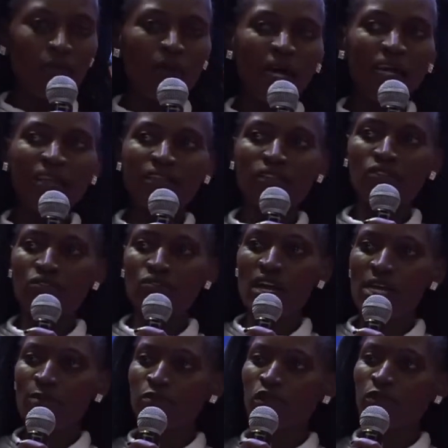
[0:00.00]
By the
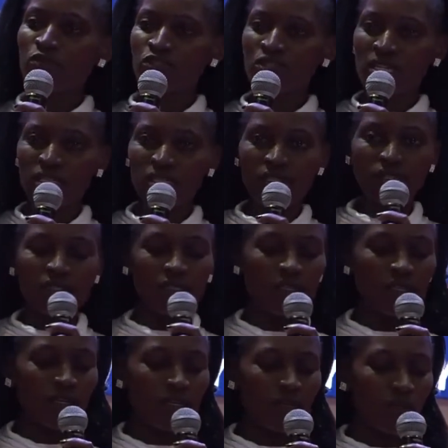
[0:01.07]
stripes of
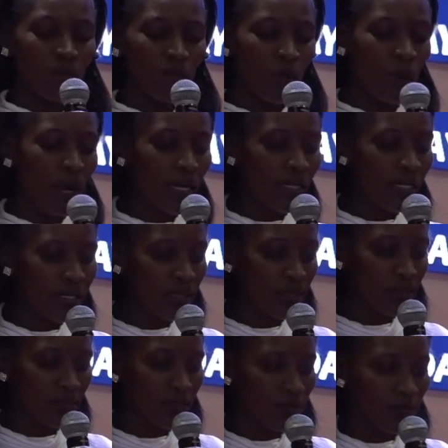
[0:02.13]
Jesus, we were
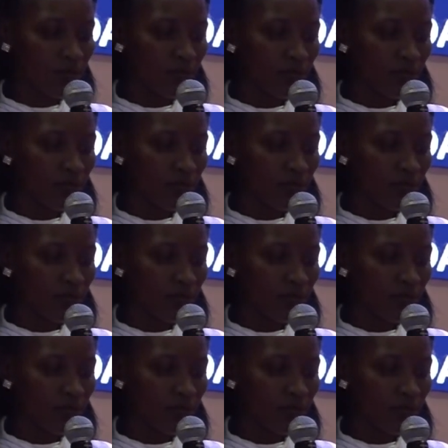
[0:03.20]
healed.